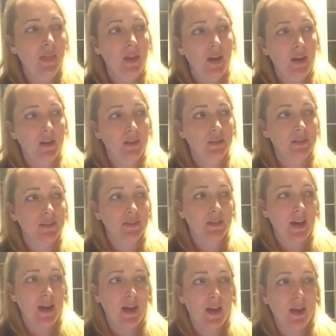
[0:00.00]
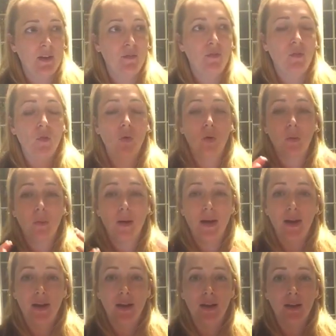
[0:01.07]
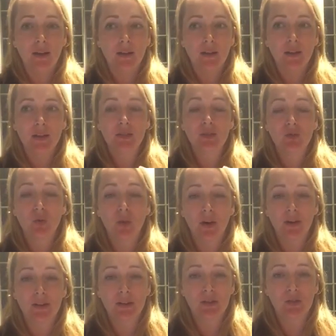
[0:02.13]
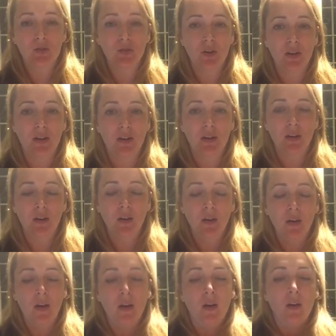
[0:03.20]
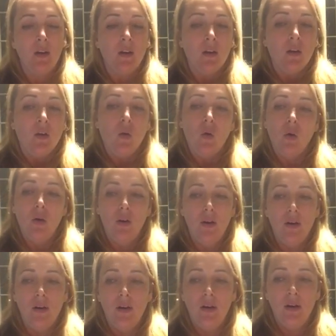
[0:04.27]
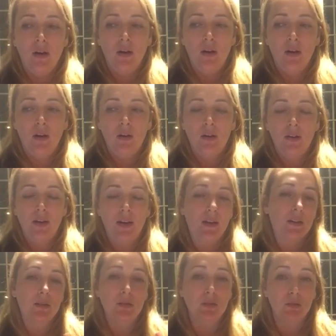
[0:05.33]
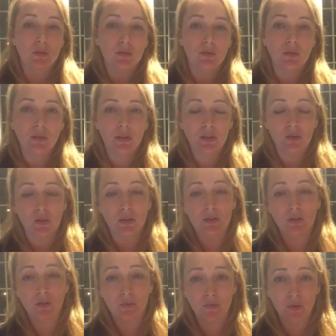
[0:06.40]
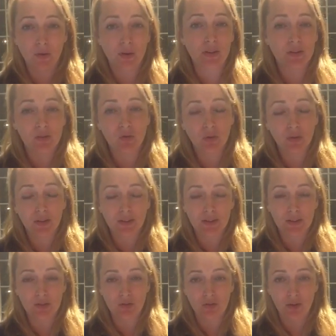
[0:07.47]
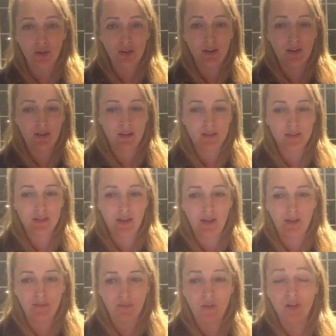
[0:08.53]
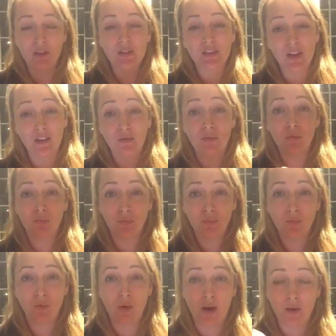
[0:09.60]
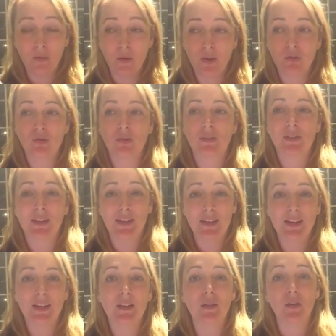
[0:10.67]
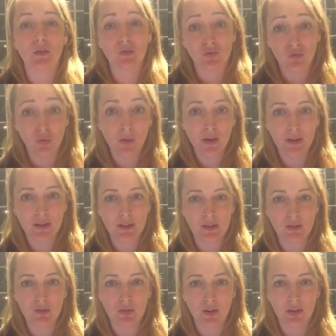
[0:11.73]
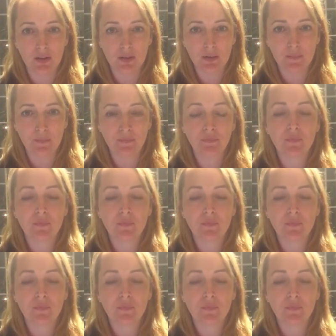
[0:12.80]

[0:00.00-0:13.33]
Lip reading: then I could say for my historic district, or yeah, let's do historic district. So for historic district, I could say there are several great restaurants to eat in the historic district.